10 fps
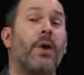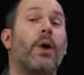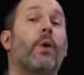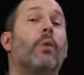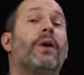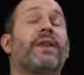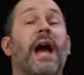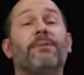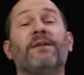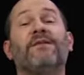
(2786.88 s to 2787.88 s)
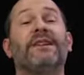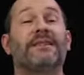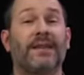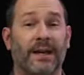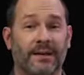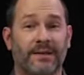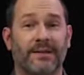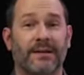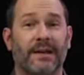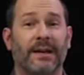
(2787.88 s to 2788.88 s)
With
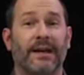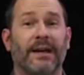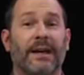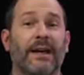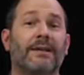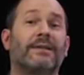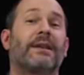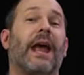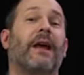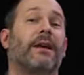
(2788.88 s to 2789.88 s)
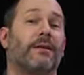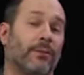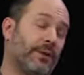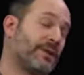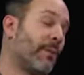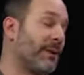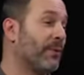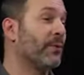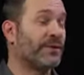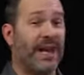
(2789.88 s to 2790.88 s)
IPv6, it's when some
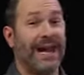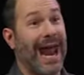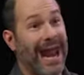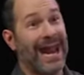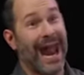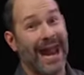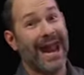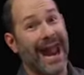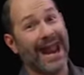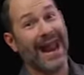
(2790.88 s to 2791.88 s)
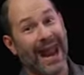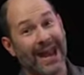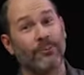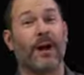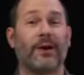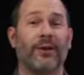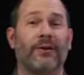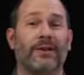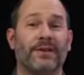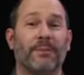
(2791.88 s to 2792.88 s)
people say AAAA record,
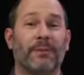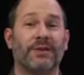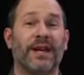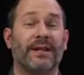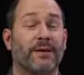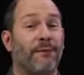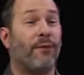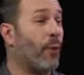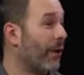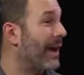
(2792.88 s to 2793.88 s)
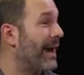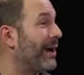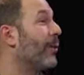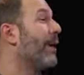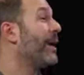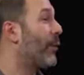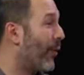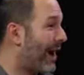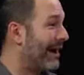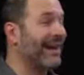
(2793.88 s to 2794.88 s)
and some people say it's quad a 4A or a
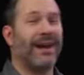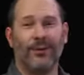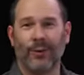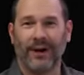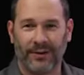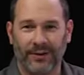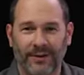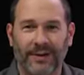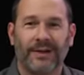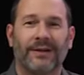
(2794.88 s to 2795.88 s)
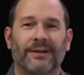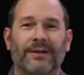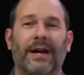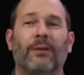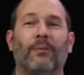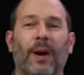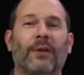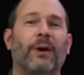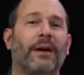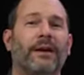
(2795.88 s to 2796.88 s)
quad A record. Okay, and by
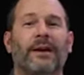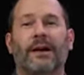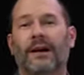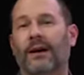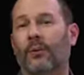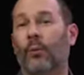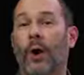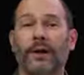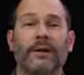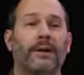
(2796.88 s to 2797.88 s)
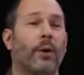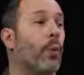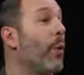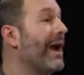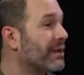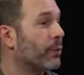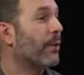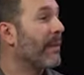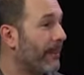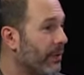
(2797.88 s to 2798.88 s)
the way, one way to
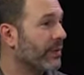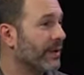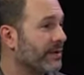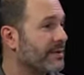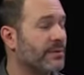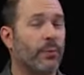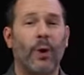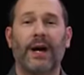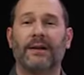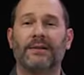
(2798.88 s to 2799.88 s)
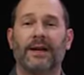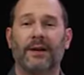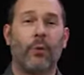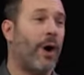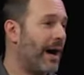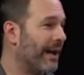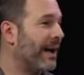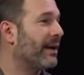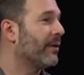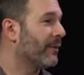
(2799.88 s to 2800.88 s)
remember this and why it's a quad
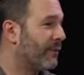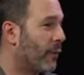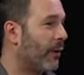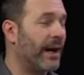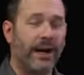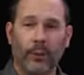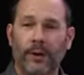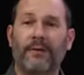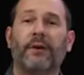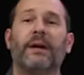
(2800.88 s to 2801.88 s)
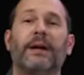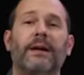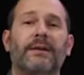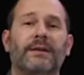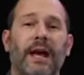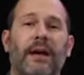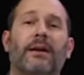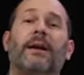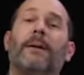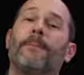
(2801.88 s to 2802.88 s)
A or 4A or whatever is
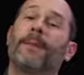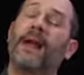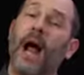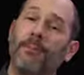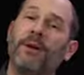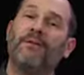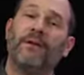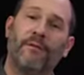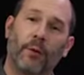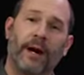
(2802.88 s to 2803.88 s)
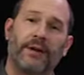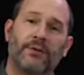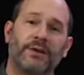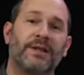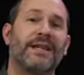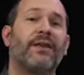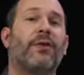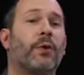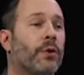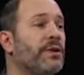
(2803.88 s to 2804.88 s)
that an IPv4 address is a
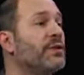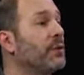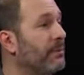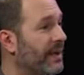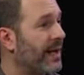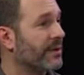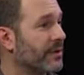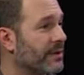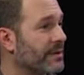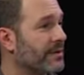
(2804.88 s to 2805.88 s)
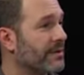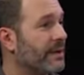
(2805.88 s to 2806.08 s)
32-bit address.